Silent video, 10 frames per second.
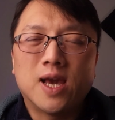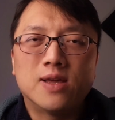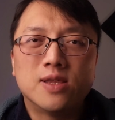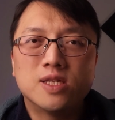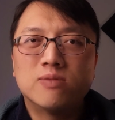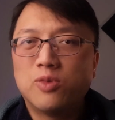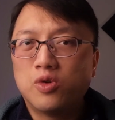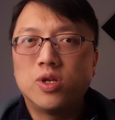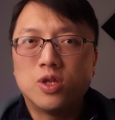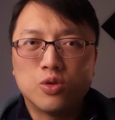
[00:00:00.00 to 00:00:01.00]
on this
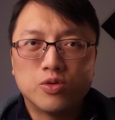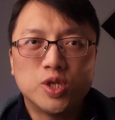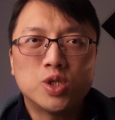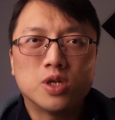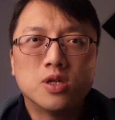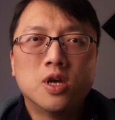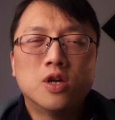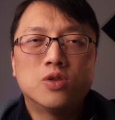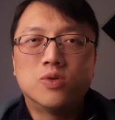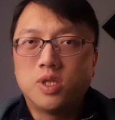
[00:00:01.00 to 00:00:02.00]
moral intuition
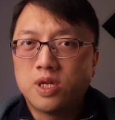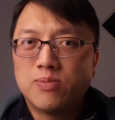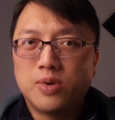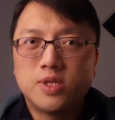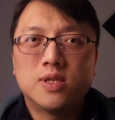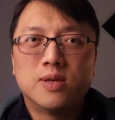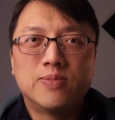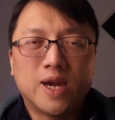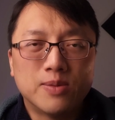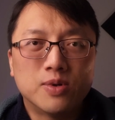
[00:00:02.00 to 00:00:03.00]
to interpret the
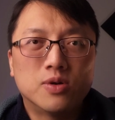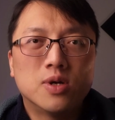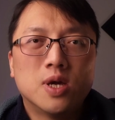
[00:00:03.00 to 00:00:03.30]
Bible.